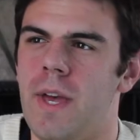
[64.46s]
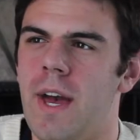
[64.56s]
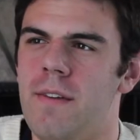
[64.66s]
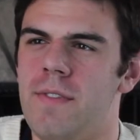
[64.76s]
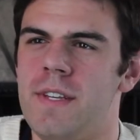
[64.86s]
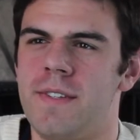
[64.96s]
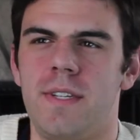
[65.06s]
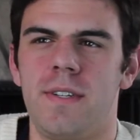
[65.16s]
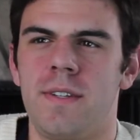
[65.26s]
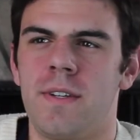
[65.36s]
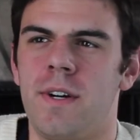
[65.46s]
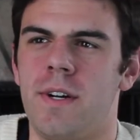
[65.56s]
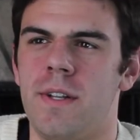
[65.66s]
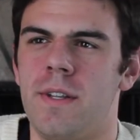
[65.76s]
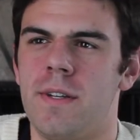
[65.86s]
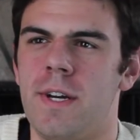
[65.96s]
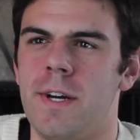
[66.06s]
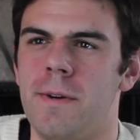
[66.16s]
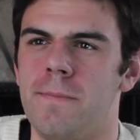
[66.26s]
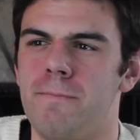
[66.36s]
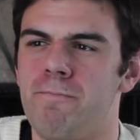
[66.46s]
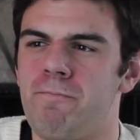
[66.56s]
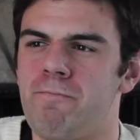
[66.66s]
they have these things called um,